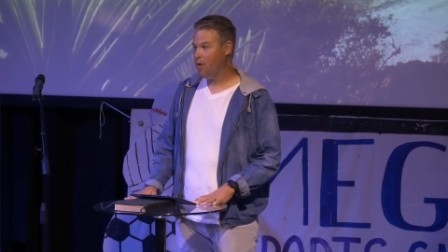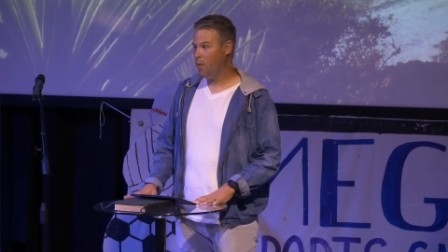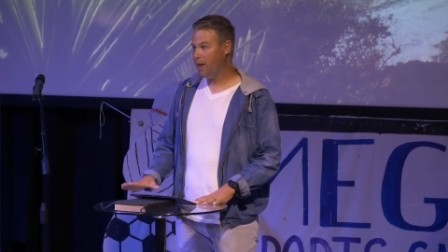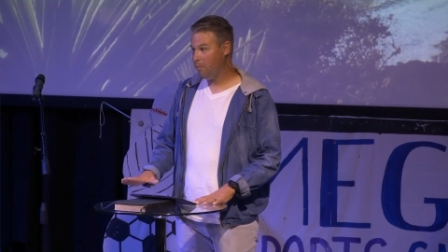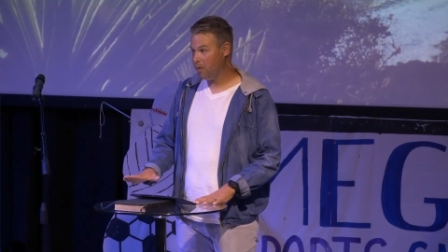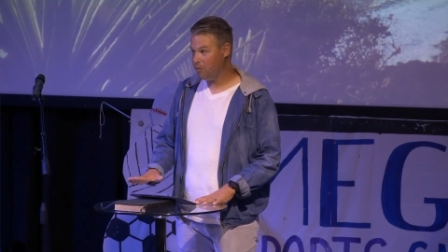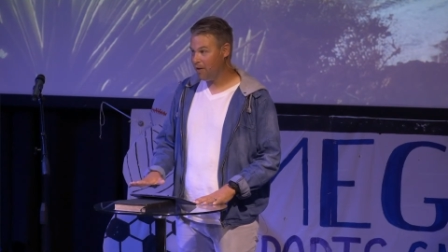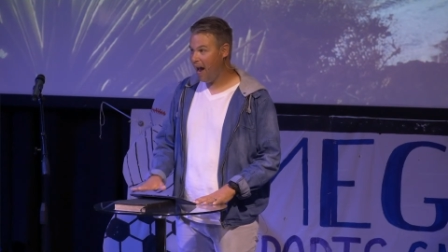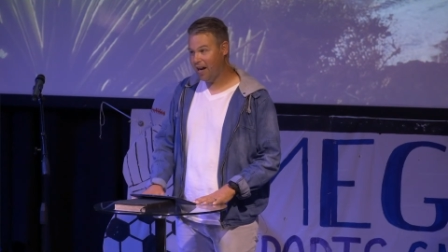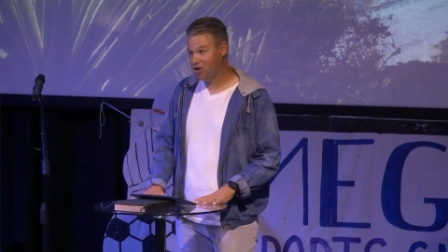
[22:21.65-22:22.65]
We can be
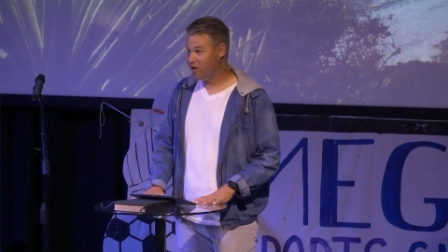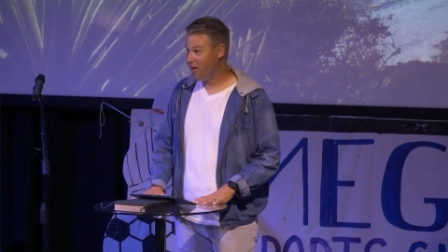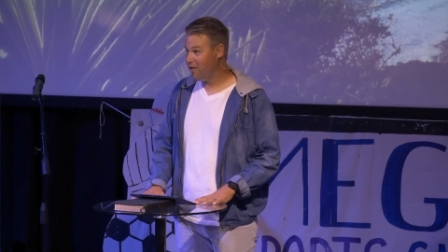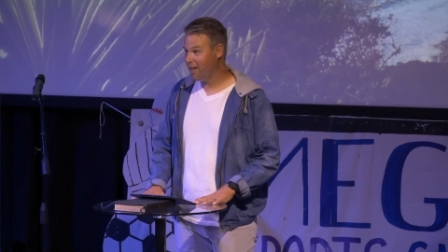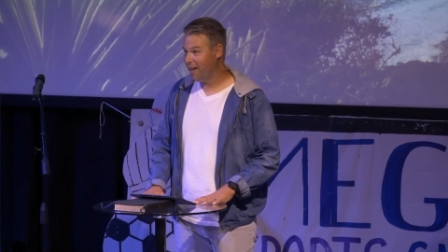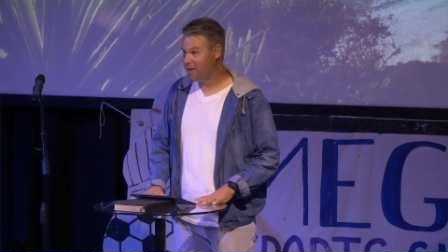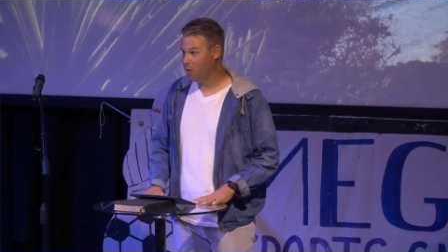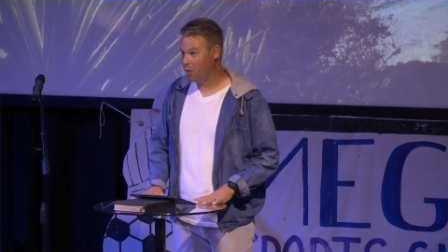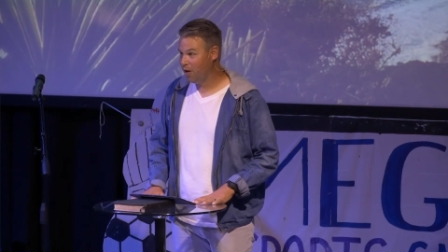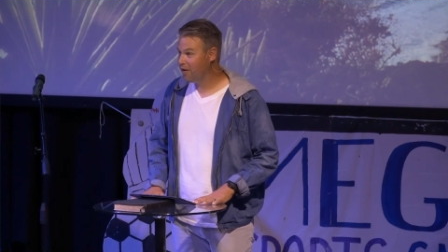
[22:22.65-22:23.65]
reactionary like
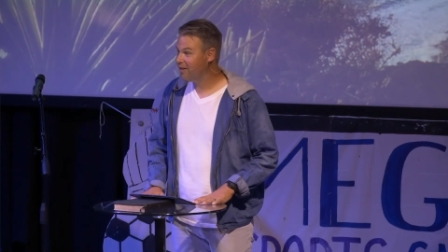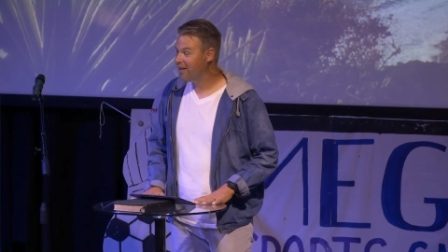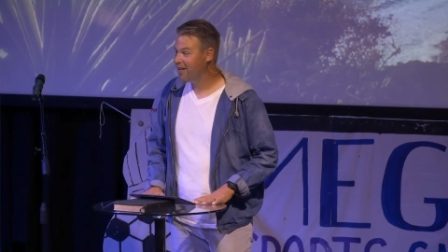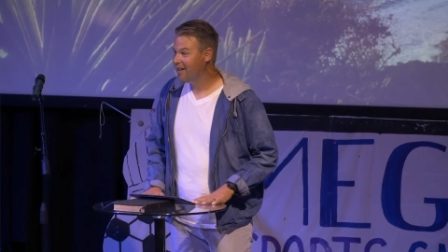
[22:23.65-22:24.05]
the world.